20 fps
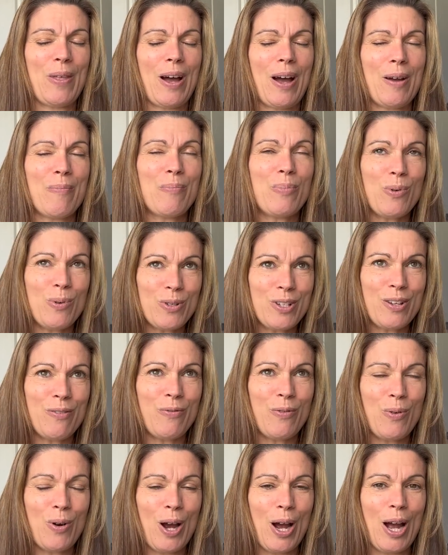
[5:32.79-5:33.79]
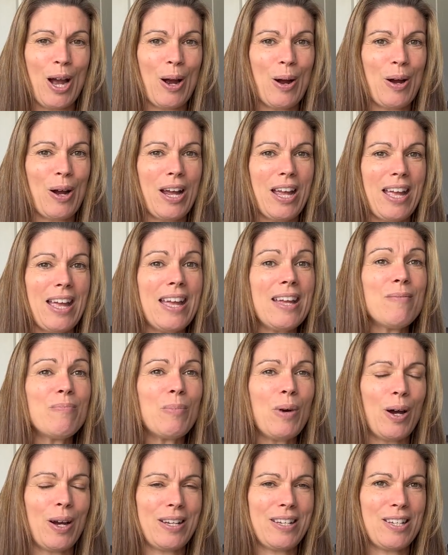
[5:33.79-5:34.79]
I bought it for her in
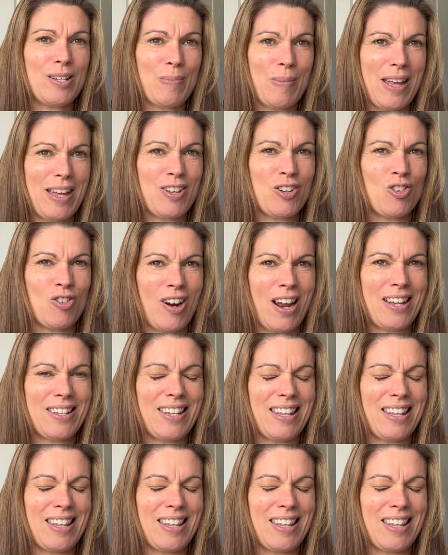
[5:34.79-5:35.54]
mind to make a dress.